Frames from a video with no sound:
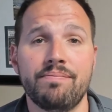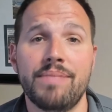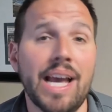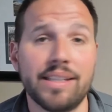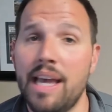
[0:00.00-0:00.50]

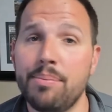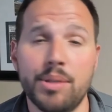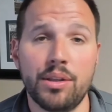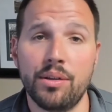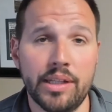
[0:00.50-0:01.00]
Yes,
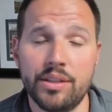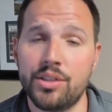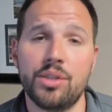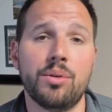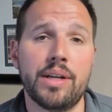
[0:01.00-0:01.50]
absolutely. The
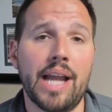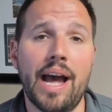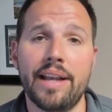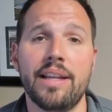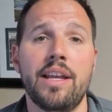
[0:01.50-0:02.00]
two are
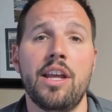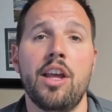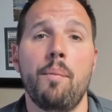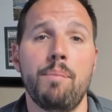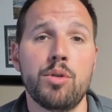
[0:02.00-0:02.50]
not
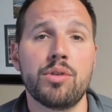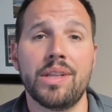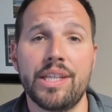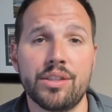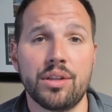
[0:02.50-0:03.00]

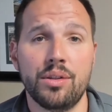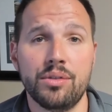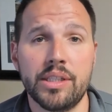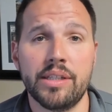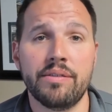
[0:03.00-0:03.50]
mutually
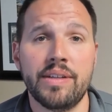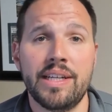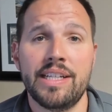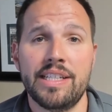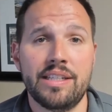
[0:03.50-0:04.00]
exclusive.
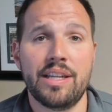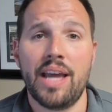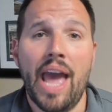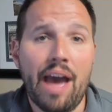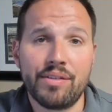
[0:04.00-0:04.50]
To
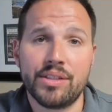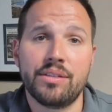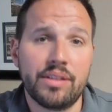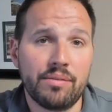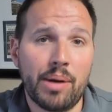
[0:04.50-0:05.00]
have a
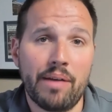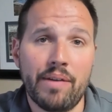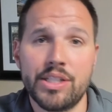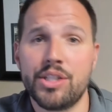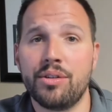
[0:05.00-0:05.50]
brand
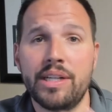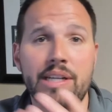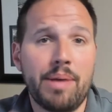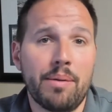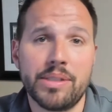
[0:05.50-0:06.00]
registry,
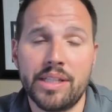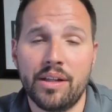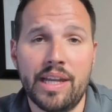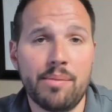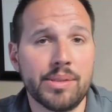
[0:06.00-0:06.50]
to be able to sell
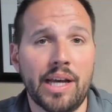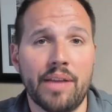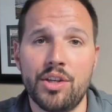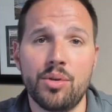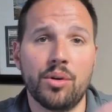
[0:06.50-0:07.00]
on Amazon,
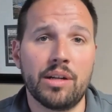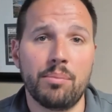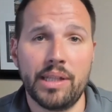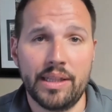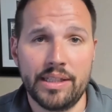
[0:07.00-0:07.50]
the two are
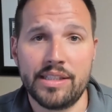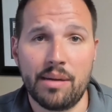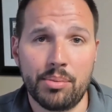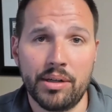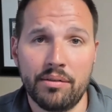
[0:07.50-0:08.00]
completely
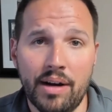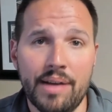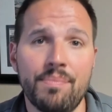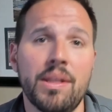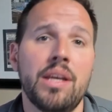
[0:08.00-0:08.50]
separate,
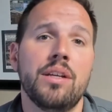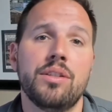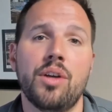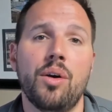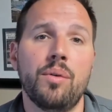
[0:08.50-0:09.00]
right?
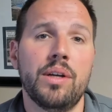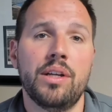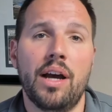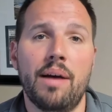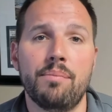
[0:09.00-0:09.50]
So
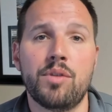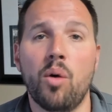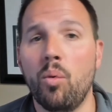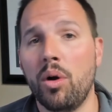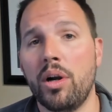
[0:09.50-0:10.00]

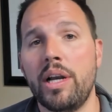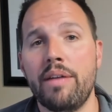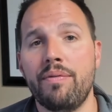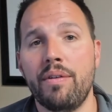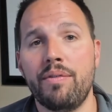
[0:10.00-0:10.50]
don't worry
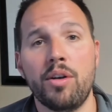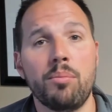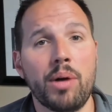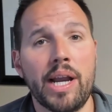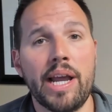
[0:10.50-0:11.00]
if you're a
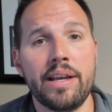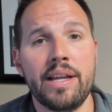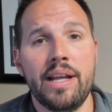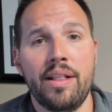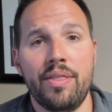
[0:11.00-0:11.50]
brand
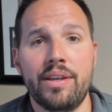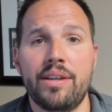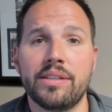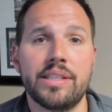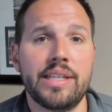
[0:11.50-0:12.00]
that
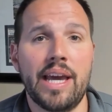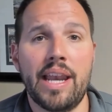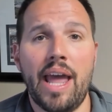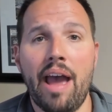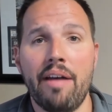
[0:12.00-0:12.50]
doesn't yet
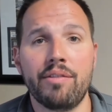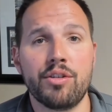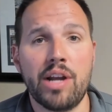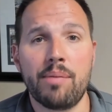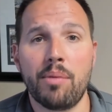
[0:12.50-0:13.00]
have their
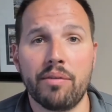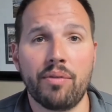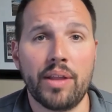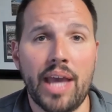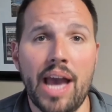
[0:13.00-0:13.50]
trademark
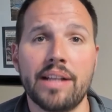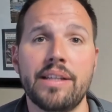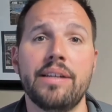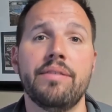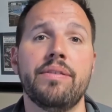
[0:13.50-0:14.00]
fully
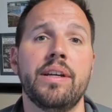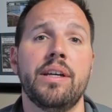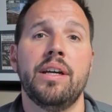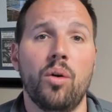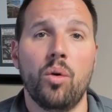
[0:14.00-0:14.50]
active,
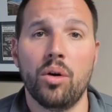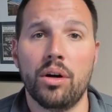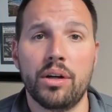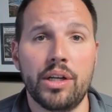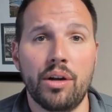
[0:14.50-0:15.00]

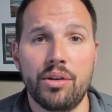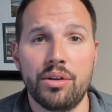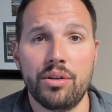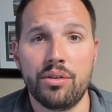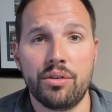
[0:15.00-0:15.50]
or
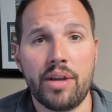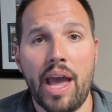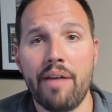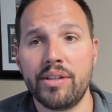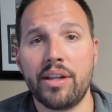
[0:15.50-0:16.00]
you
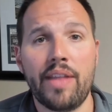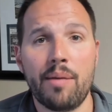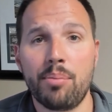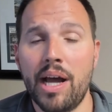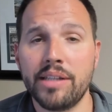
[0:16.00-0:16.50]
haven't done
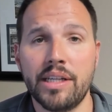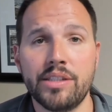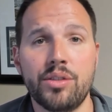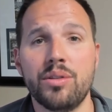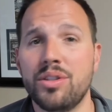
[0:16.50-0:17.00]
that
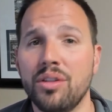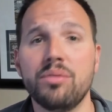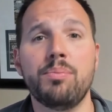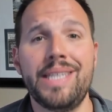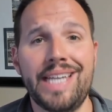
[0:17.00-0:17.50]
process. You can
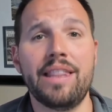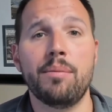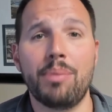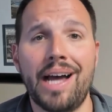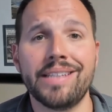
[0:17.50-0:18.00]
still begin the
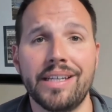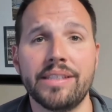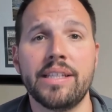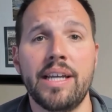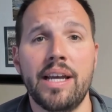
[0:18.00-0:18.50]

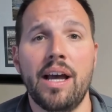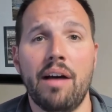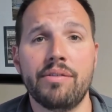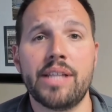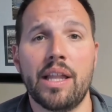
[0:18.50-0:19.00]
process
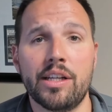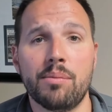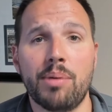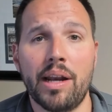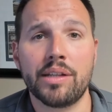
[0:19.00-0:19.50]
of selling your
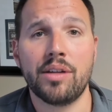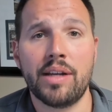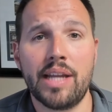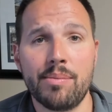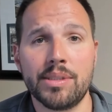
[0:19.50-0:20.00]
products
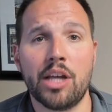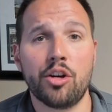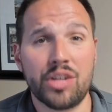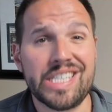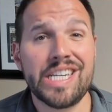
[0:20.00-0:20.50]
on Amazon
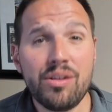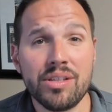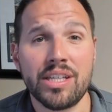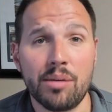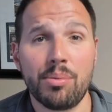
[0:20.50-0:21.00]
or continue to
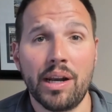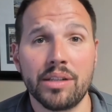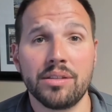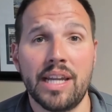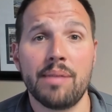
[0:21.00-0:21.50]
sell your
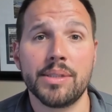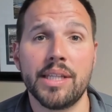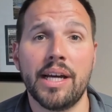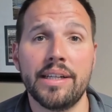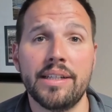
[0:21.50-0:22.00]
products on
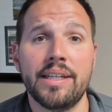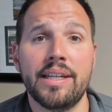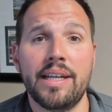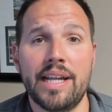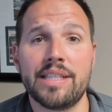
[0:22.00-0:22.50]
Amazon.
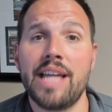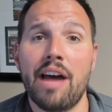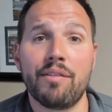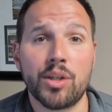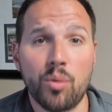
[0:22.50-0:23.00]
It's
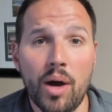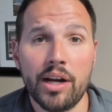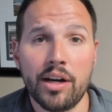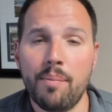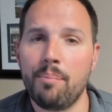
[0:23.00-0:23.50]
not
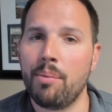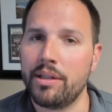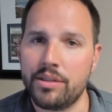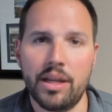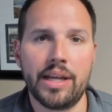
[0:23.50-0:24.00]
required,
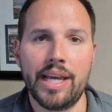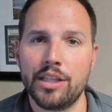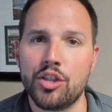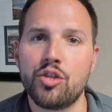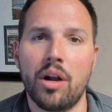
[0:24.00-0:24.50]
but
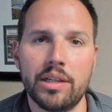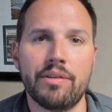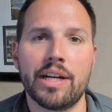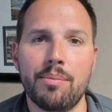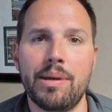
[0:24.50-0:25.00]
again, strongly
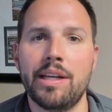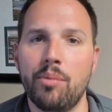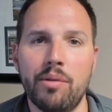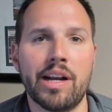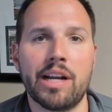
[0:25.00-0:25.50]
recommended.
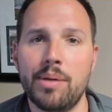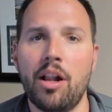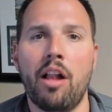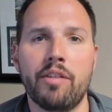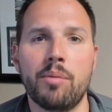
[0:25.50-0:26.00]
We recommend
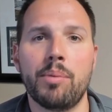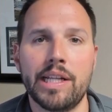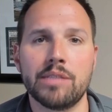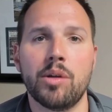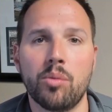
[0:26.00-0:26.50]
all of our
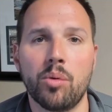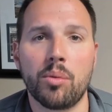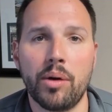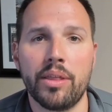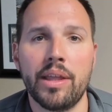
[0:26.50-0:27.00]
brands that we
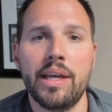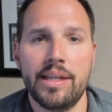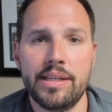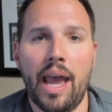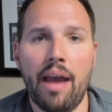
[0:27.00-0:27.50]
work with
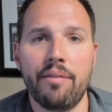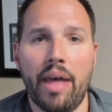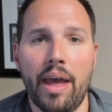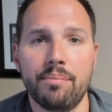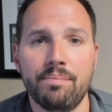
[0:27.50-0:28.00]
to have
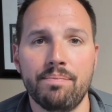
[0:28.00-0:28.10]
that.